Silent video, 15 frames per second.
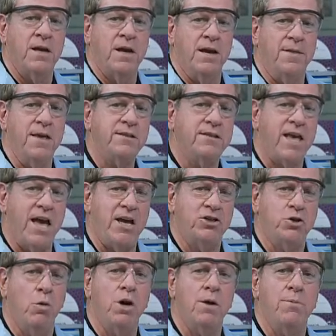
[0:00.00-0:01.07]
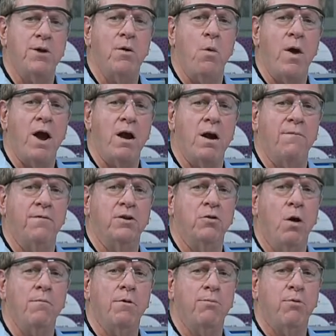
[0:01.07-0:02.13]
In this case, you want to be aware of the
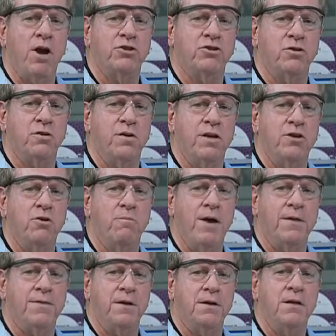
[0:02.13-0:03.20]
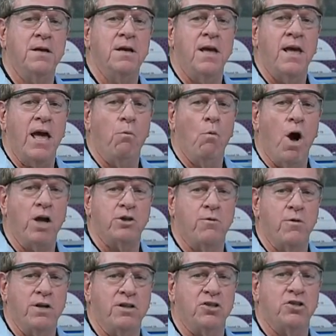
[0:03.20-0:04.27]
normal pressure in your method and watch
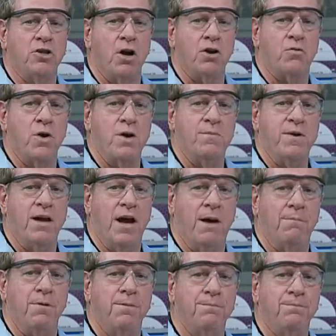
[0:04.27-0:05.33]
for it to start creeping up.